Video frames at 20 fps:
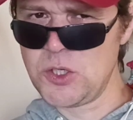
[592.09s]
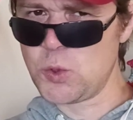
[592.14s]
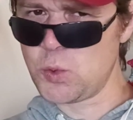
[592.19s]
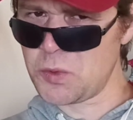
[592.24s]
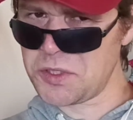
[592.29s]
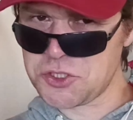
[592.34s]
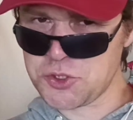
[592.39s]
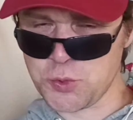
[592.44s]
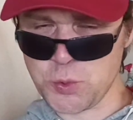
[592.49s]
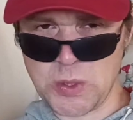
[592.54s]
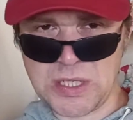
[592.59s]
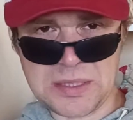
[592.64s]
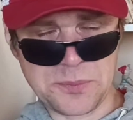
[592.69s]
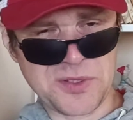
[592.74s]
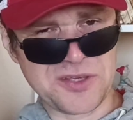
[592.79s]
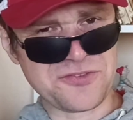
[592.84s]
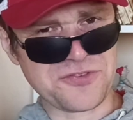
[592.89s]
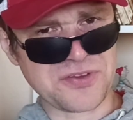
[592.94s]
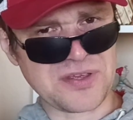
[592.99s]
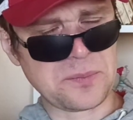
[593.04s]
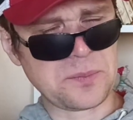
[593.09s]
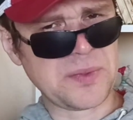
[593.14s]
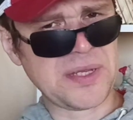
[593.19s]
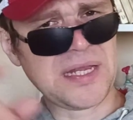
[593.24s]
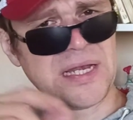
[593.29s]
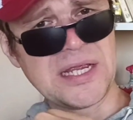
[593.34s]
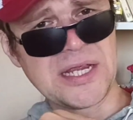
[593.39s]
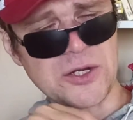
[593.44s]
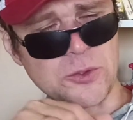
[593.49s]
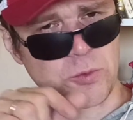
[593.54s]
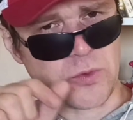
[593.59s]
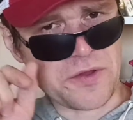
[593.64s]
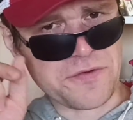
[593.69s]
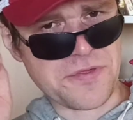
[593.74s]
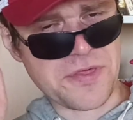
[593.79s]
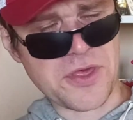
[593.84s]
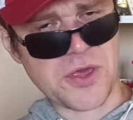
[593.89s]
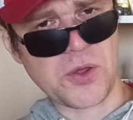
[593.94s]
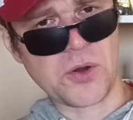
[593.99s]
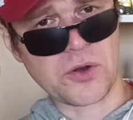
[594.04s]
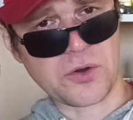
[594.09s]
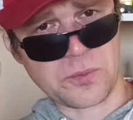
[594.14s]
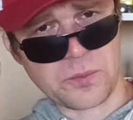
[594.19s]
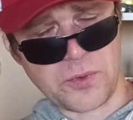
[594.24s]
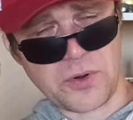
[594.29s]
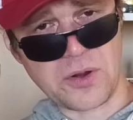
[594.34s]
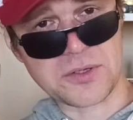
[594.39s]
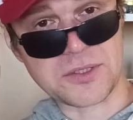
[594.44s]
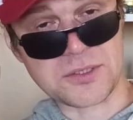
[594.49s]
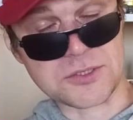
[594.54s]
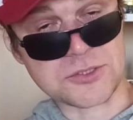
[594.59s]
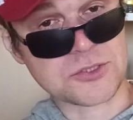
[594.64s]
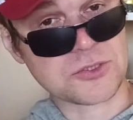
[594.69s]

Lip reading: which will be familiar with your model.